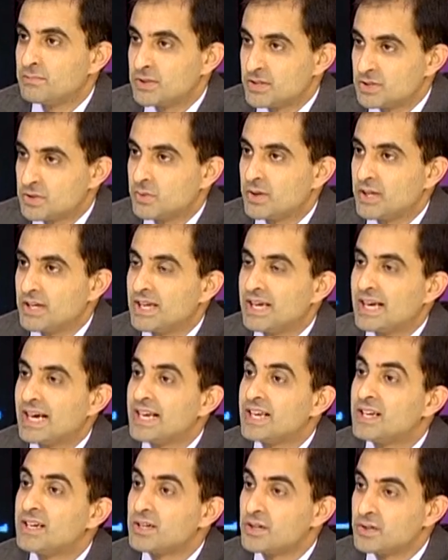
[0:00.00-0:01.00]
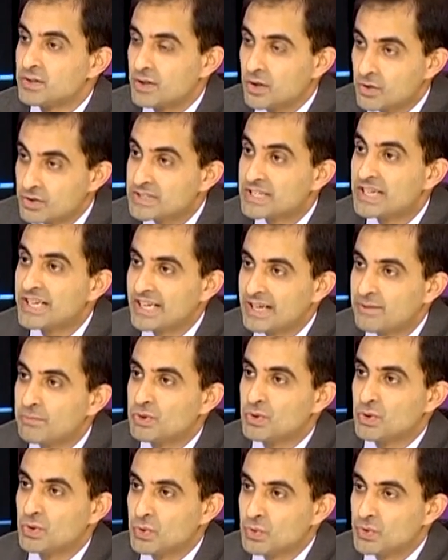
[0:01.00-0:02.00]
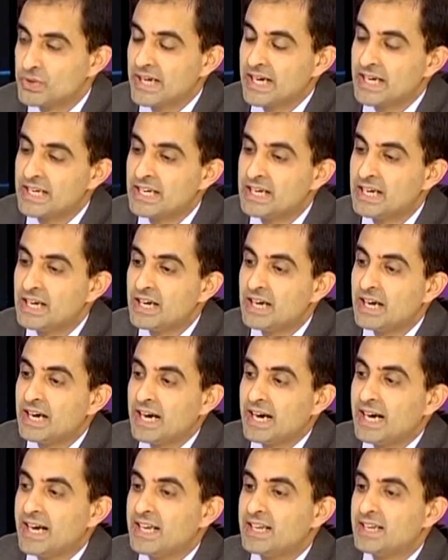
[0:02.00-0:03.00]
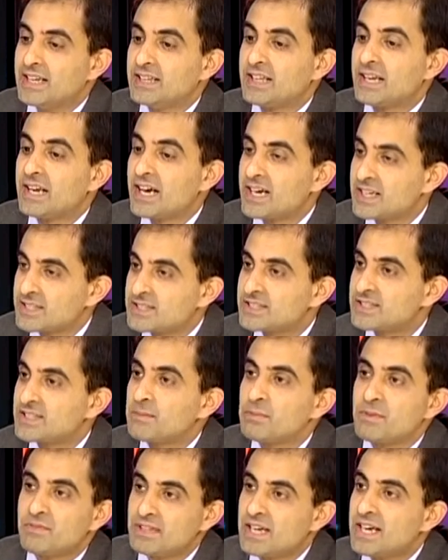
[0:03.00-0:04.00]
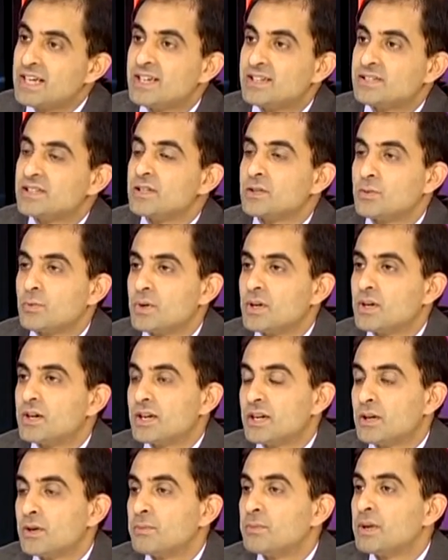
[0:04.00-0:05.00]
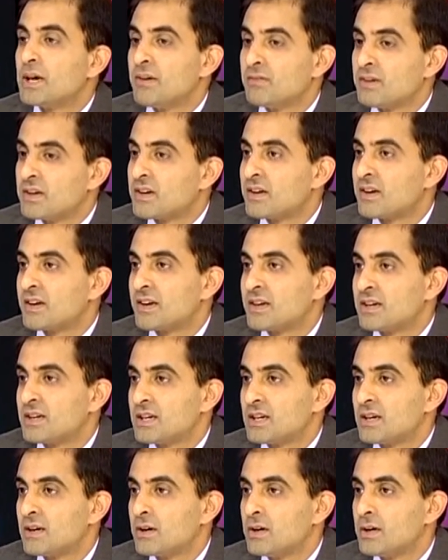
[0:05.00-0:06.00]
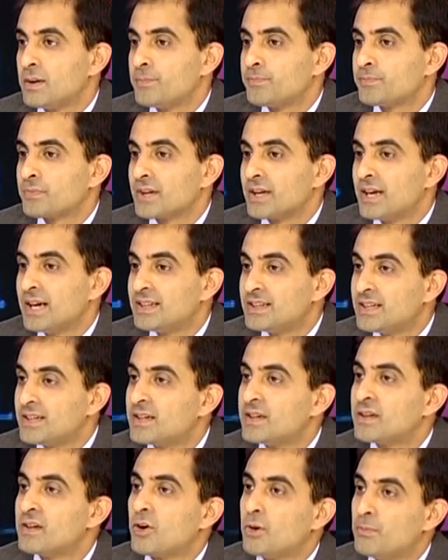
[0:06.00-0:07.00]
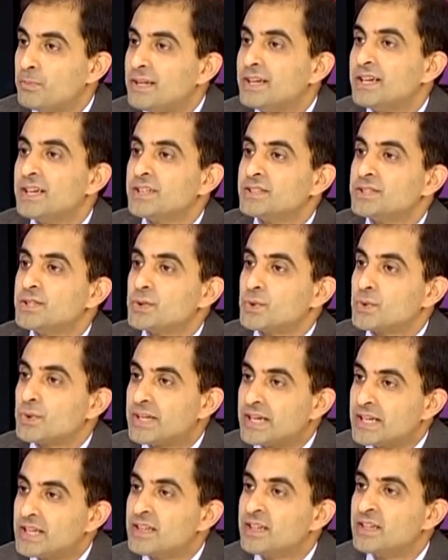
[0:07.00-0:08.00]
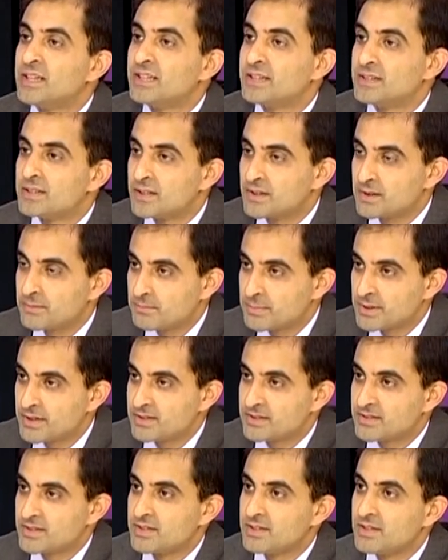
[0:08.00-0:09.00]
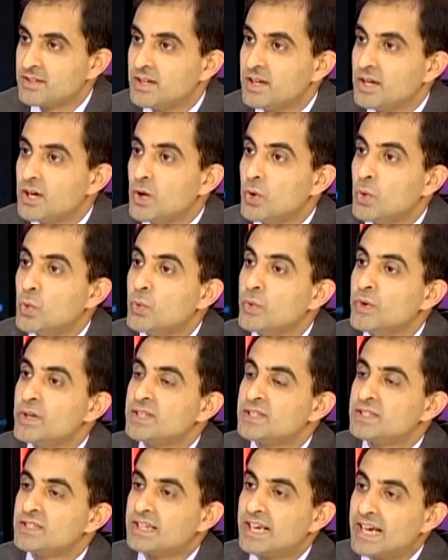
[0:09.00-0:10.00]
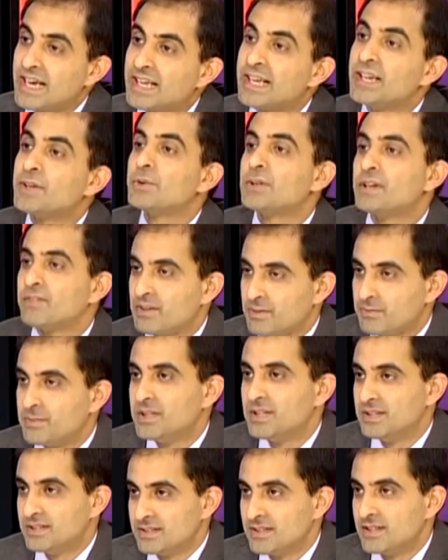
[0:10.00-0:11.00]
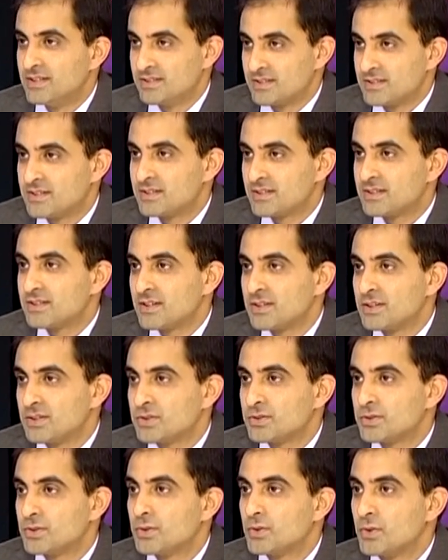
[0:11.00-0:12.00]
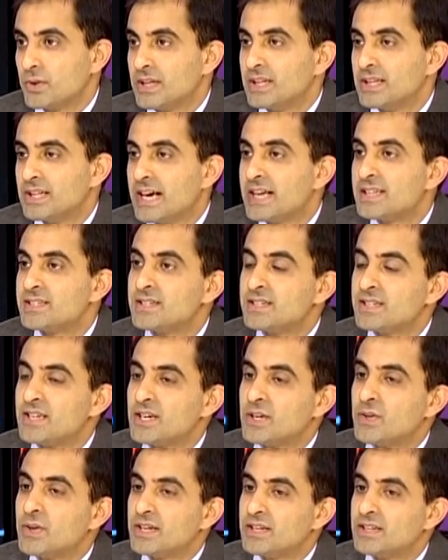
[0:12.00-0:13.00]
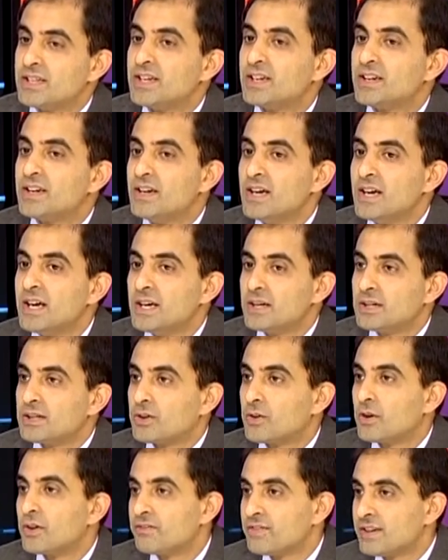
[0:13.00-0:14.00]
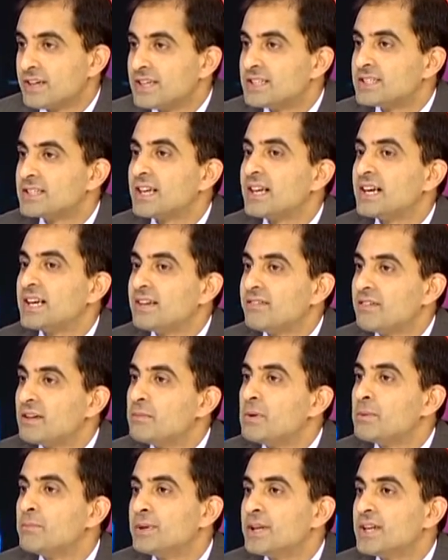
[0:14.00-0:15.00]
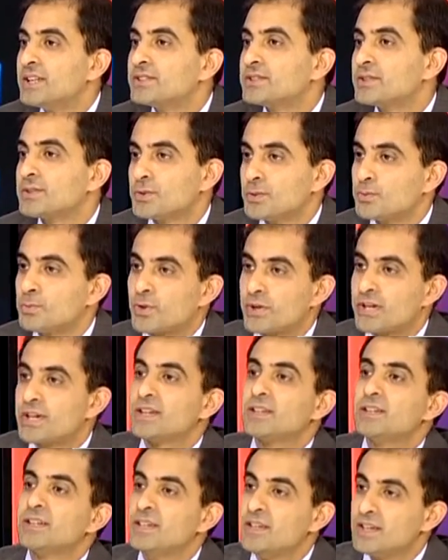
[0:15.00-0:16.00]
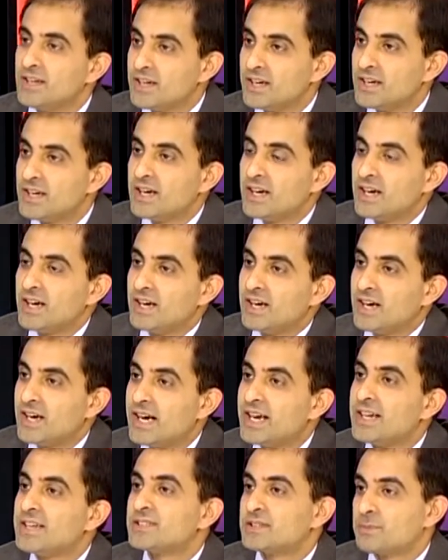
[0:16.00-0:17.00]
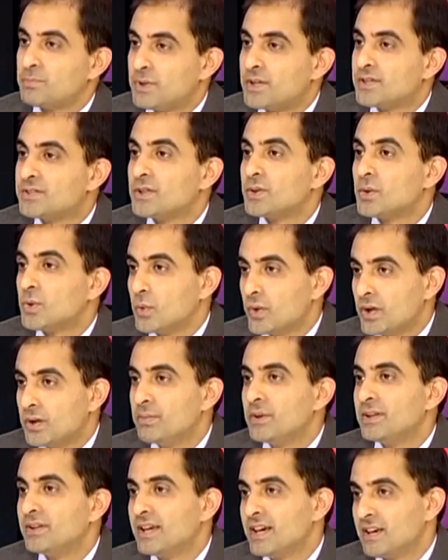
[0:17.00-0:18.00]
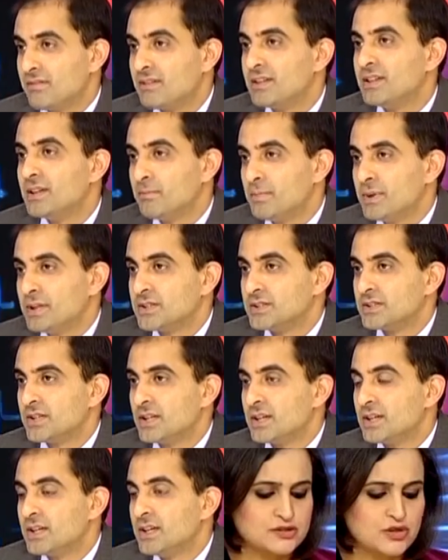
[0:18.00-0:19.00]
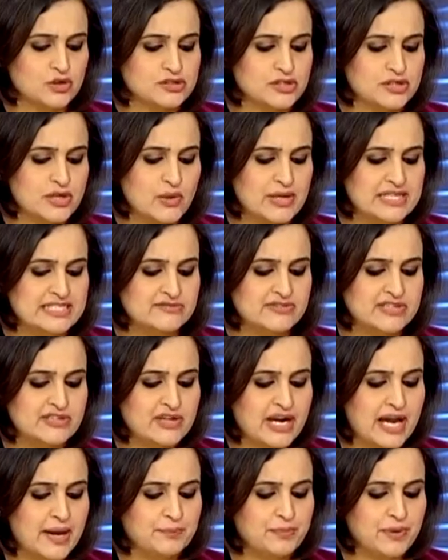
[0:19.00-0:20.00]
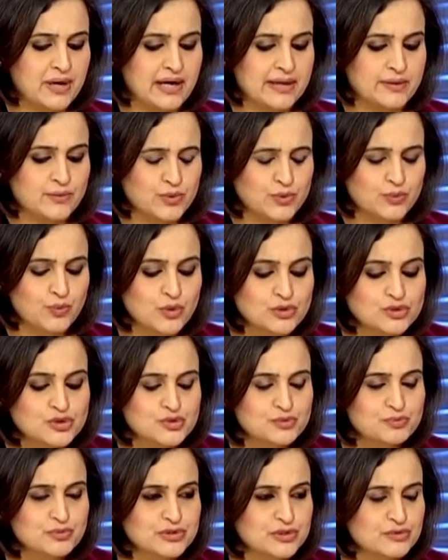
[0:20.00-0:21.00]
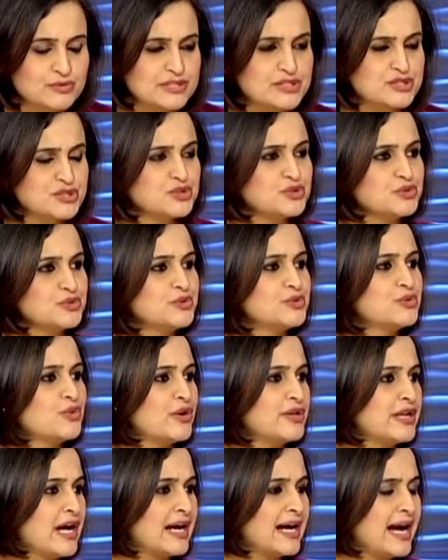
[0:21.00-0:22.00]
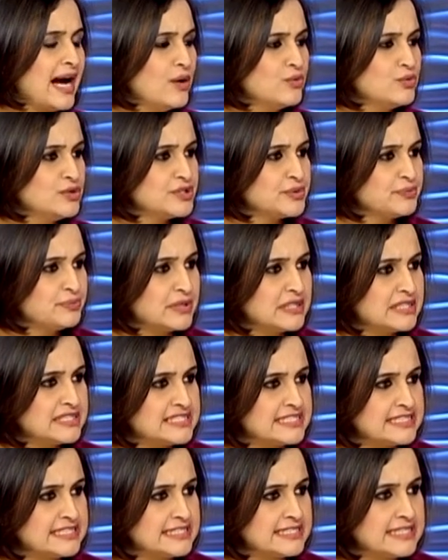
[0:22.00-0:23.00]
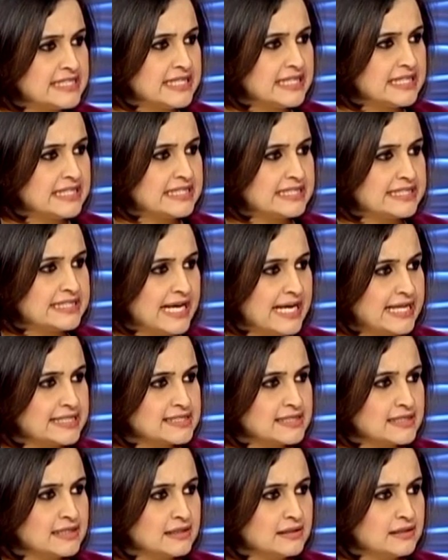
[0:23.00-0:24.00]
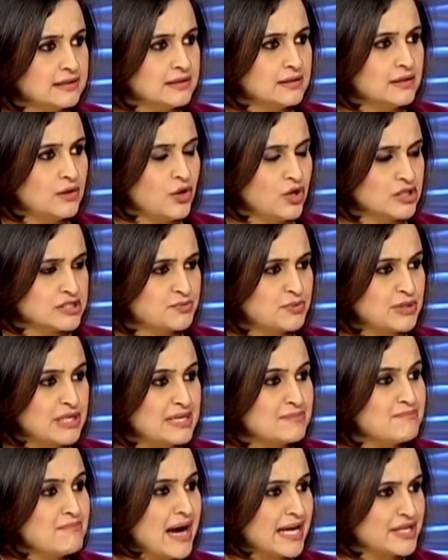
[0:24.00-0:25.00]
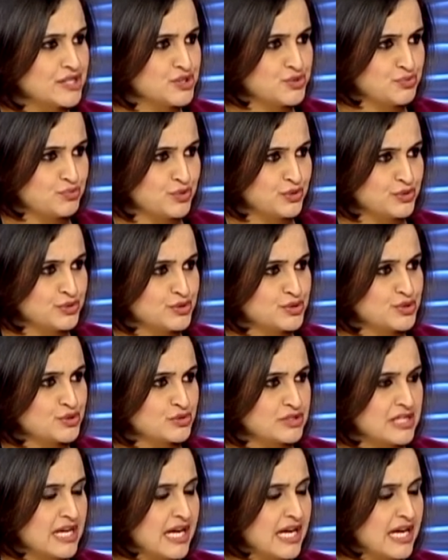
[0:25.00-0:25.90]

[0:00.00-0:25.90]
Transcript: persuading and counseling him to do that. And in the last step, if that doesn't work, it will be our ethical obligation to tell the third person who is likely to develop the disease. So in that scenario, I think the confidentiality will be breached to protect the high-risk person who will be there with the patient. Dr. Rao, as we wrap, I would want to put a question to you on accountability that a hospital management should